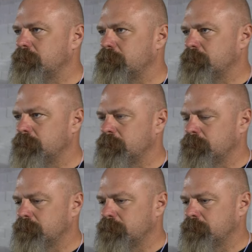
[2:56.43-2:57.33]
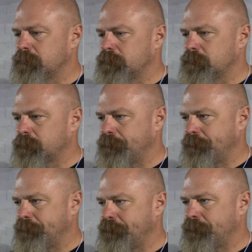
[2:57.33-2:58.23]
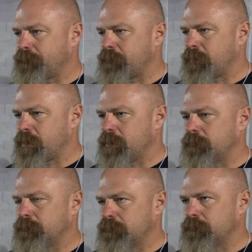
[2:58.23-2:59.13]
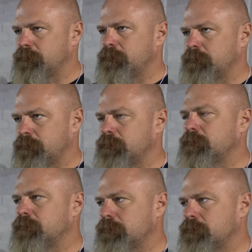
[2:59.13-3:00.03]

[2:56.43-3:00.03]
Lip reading: This person isn't speaking.